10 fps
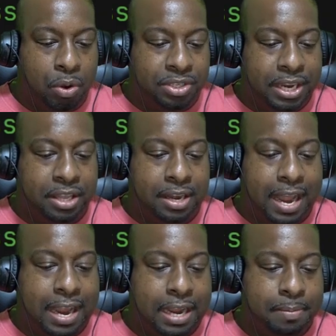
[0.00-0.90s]
you see the
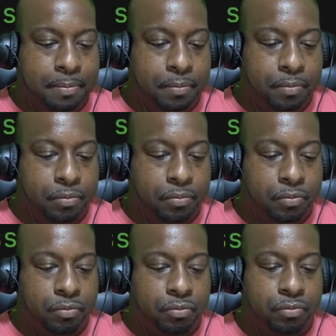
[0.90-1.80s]
name
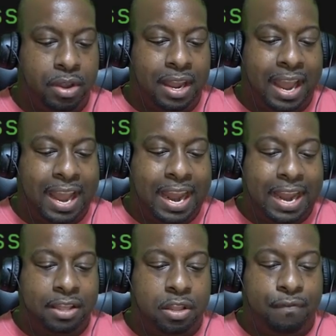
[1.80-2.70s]

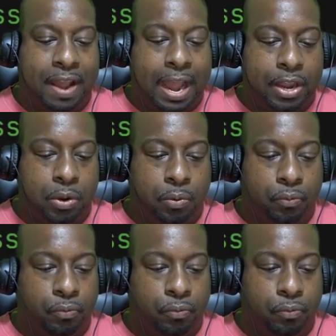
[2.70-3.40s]
and the value.